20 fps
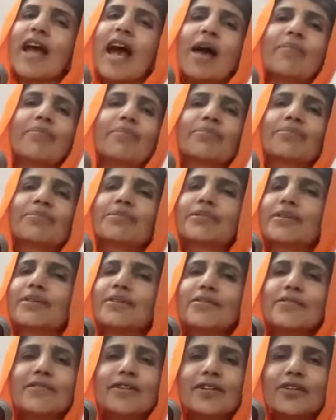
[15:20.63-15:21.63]

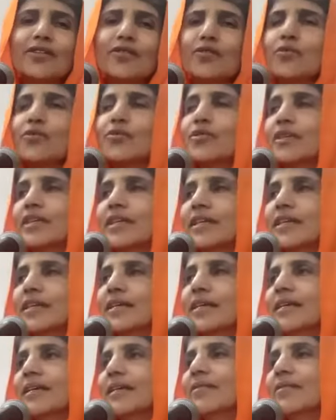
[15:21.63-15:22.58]
absolutely juicy,